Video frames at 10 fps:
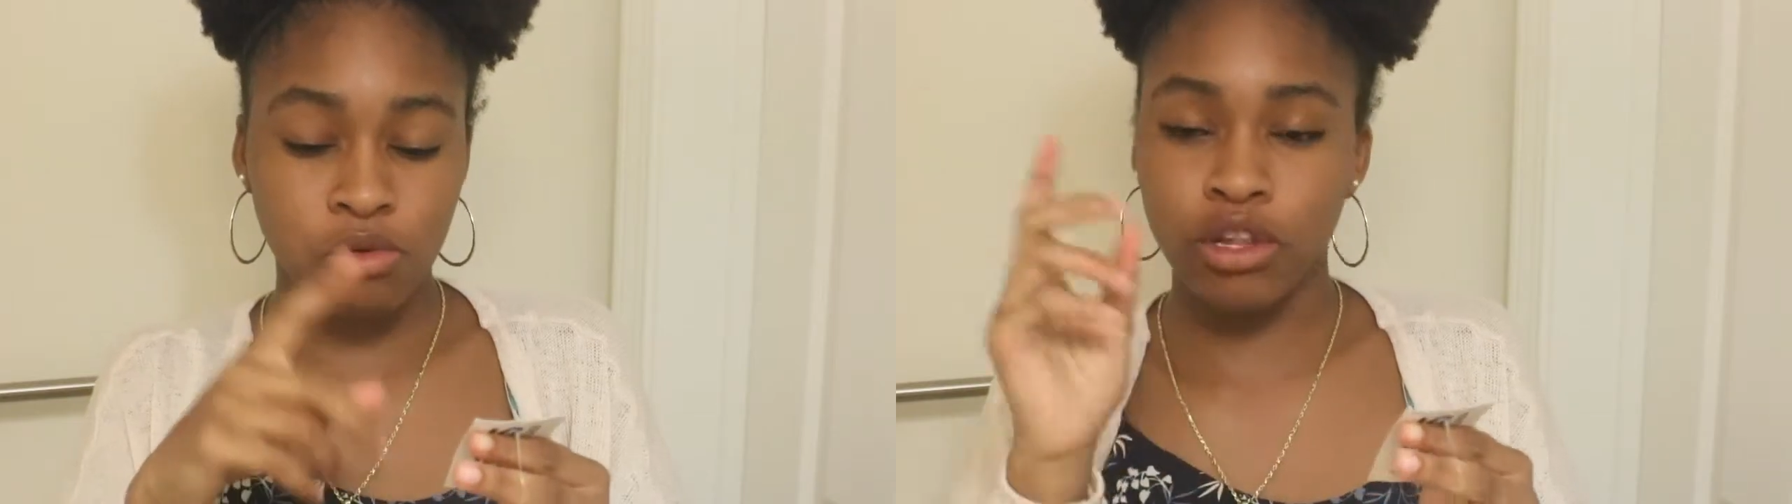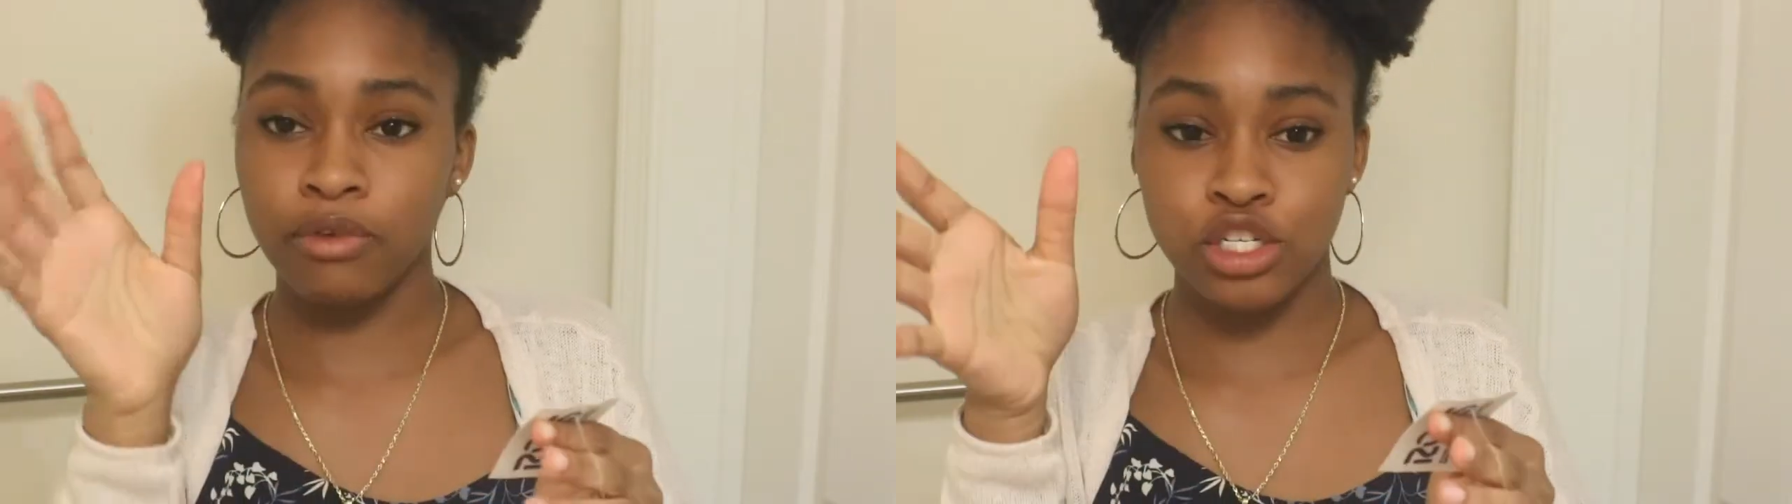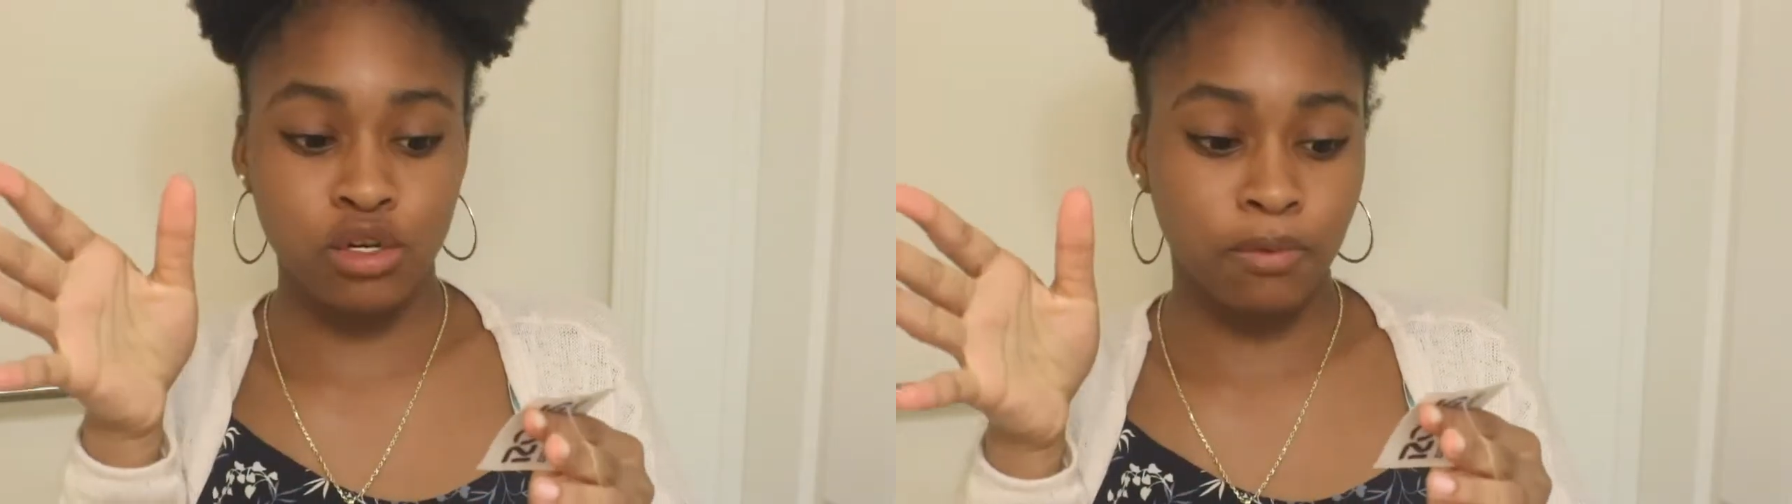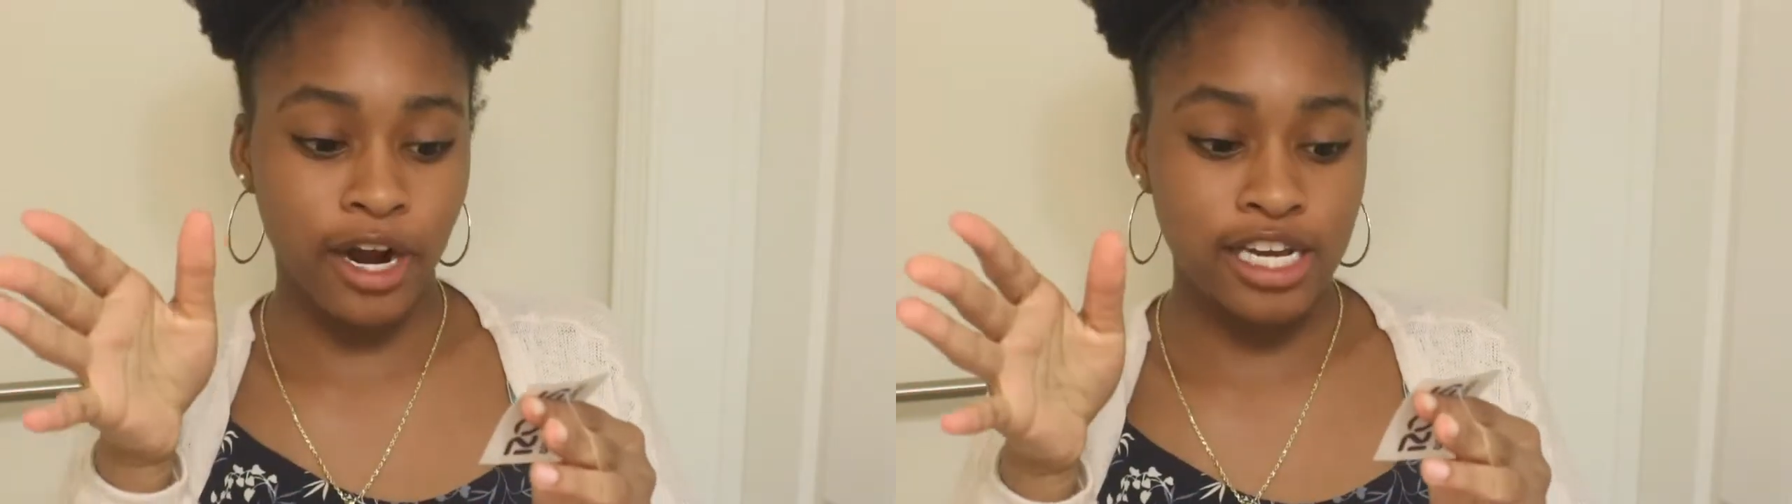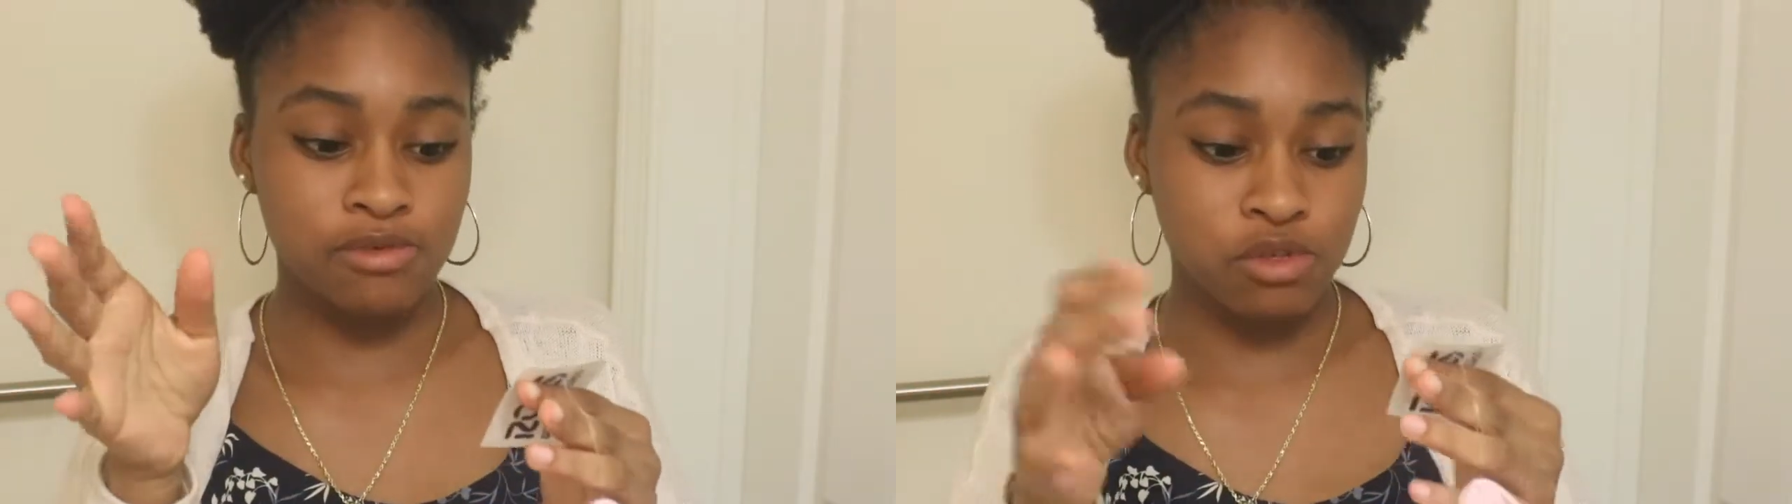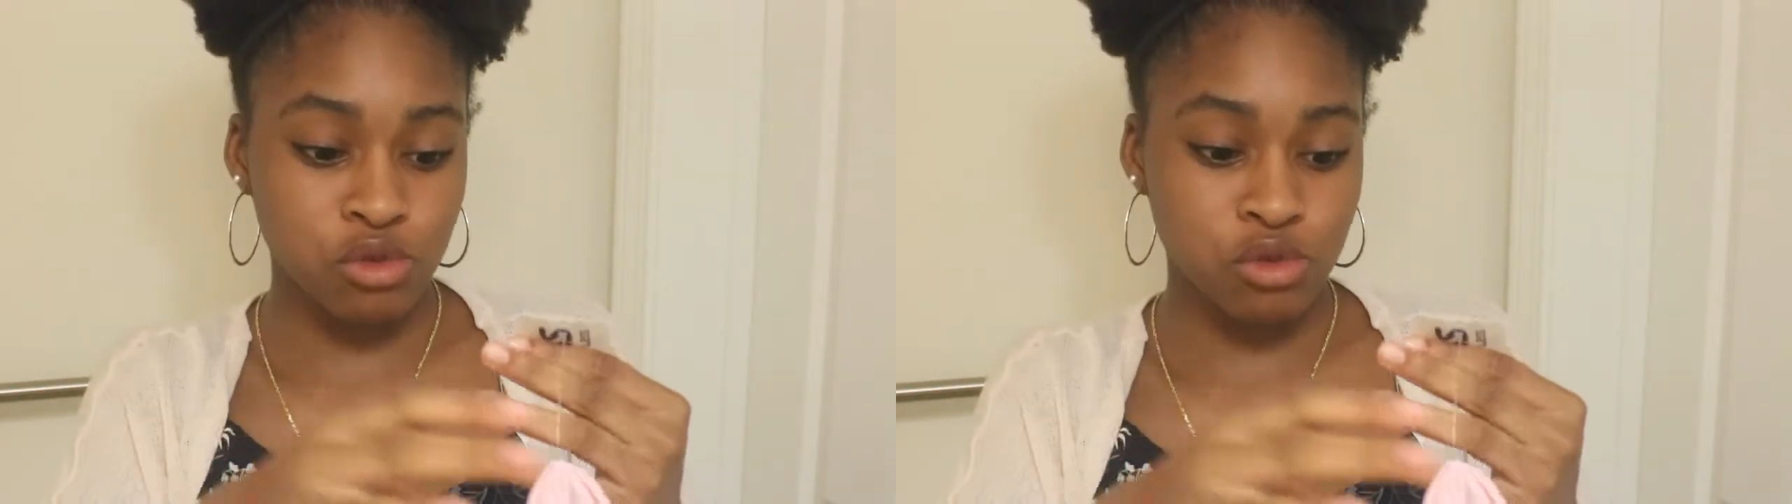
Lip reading: well, the original price was